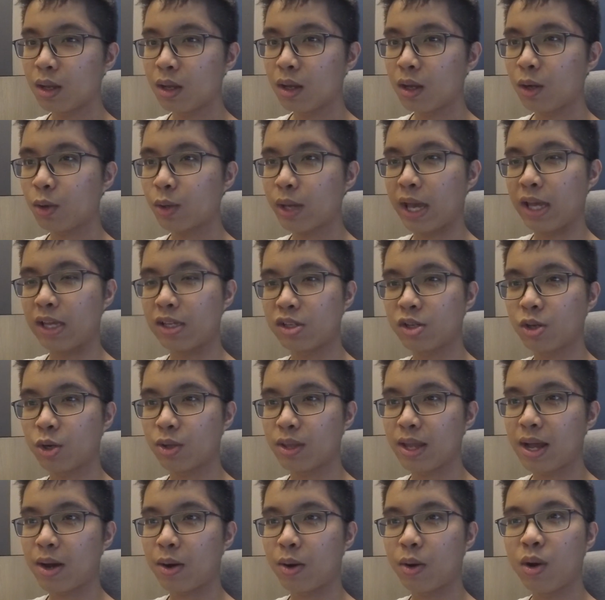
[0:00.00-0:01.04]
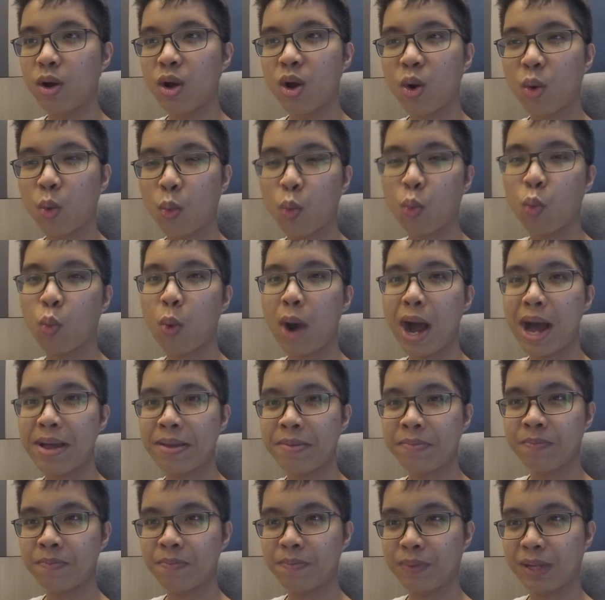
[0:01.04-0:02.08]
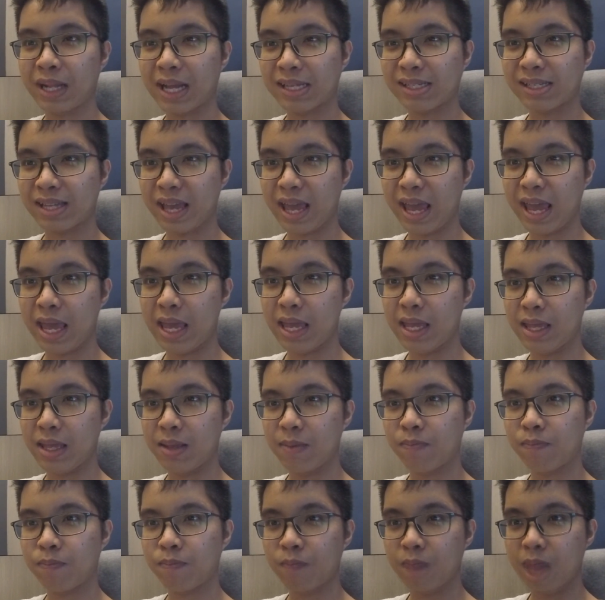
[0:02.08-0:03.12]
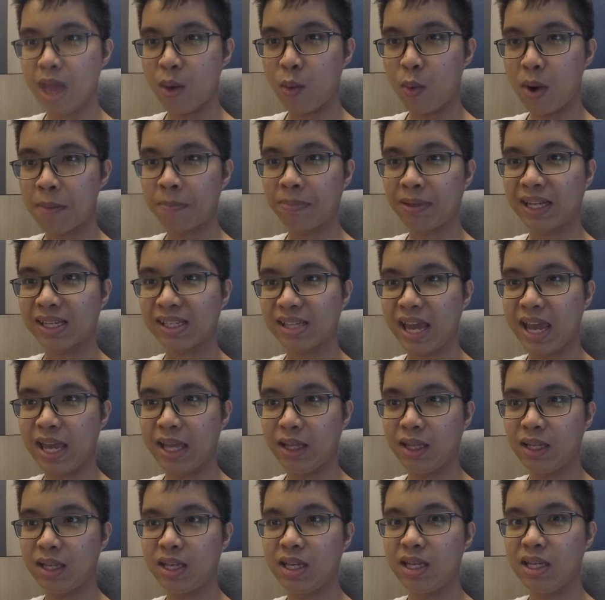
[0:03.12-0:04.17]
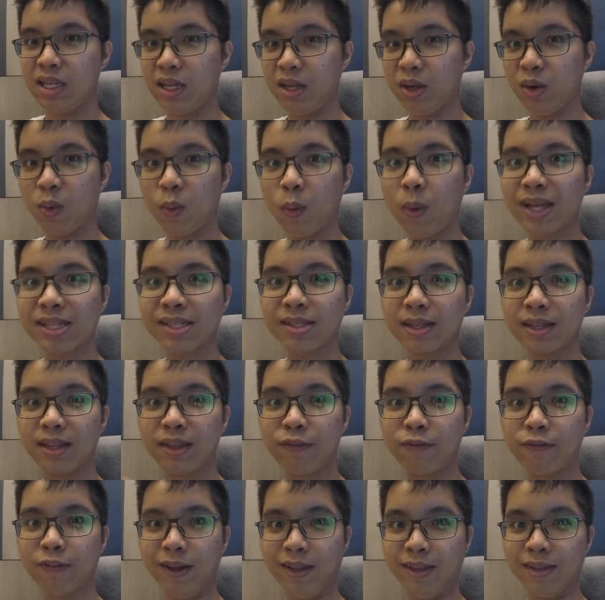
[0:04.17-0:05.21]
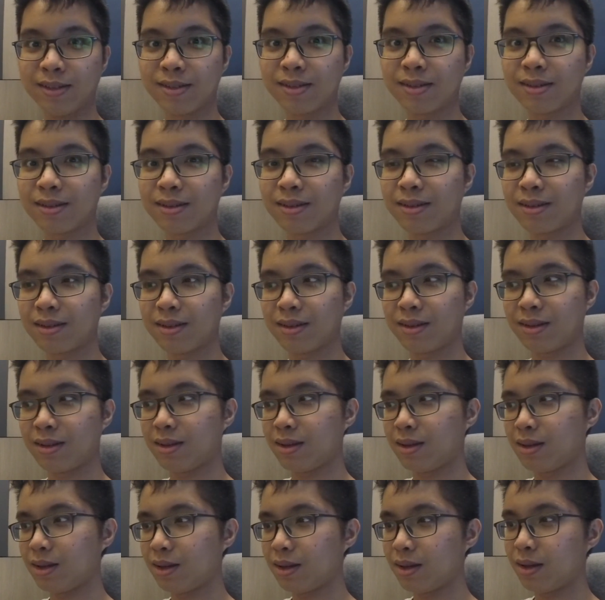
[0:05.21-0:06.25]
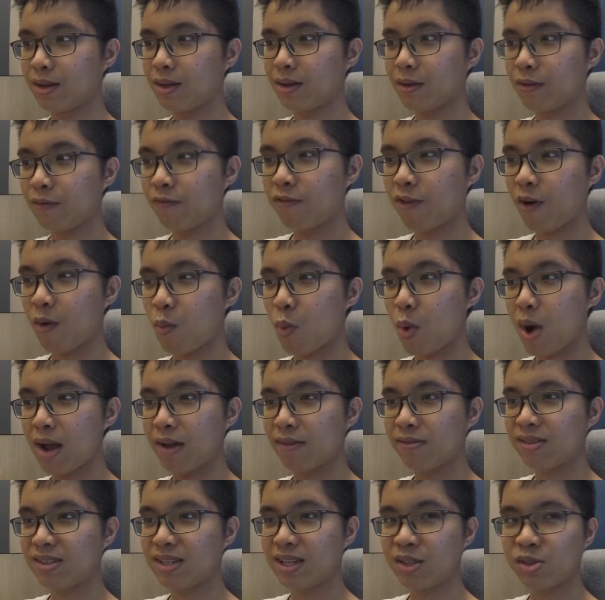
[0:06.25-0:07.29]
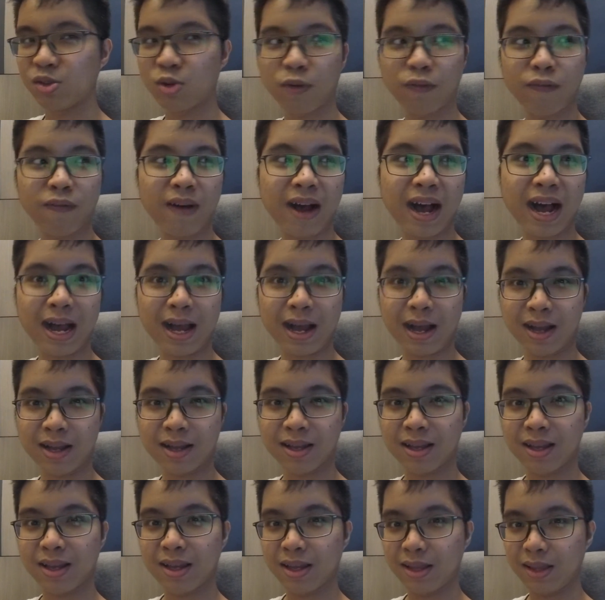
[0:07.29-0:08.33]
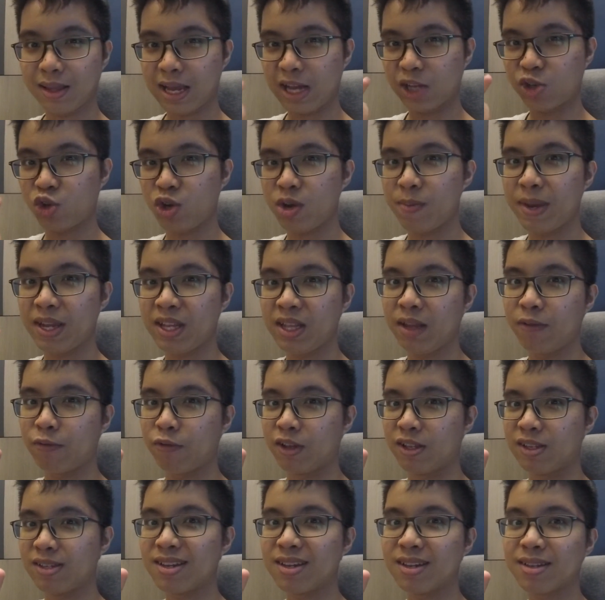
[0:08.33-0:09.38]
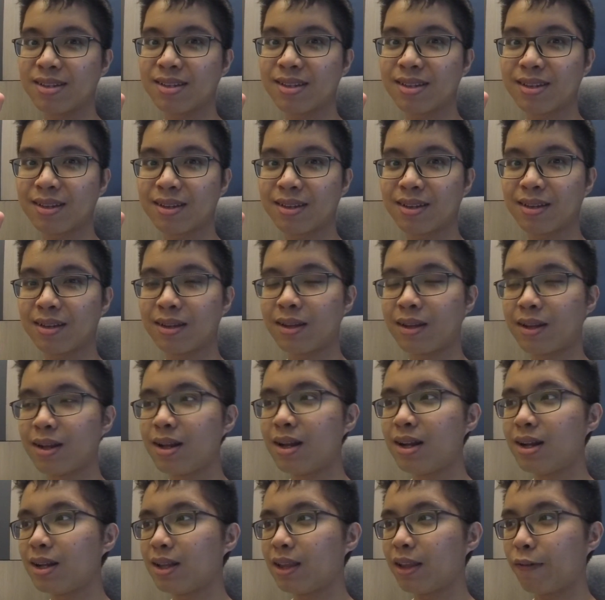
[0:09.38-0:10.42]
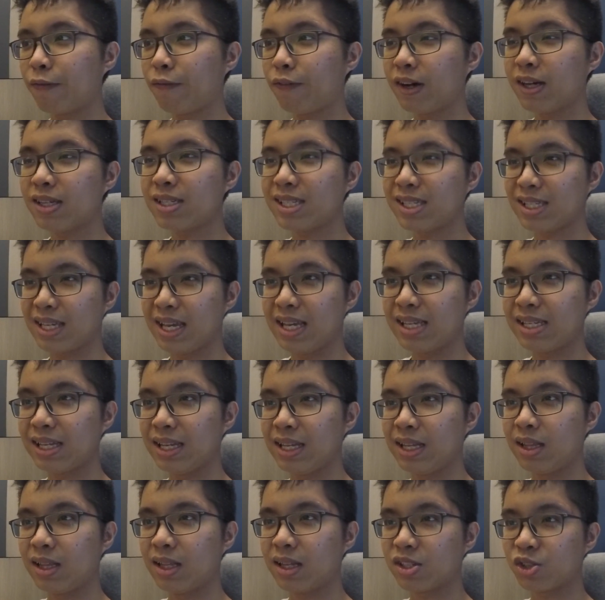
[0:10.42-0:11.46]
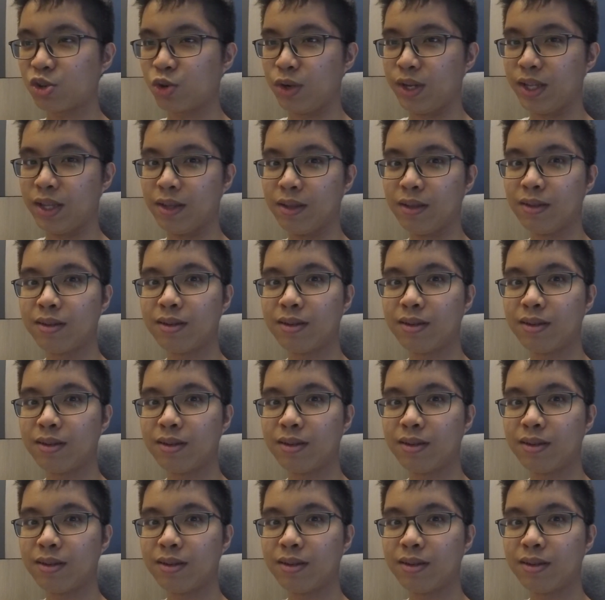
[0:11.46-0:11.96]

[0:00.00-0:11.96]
Okay, so now OnePlus 8 and OnePlus 8T, what's the difference? From what I've seen so far, there are three main differences. The first is in the screen.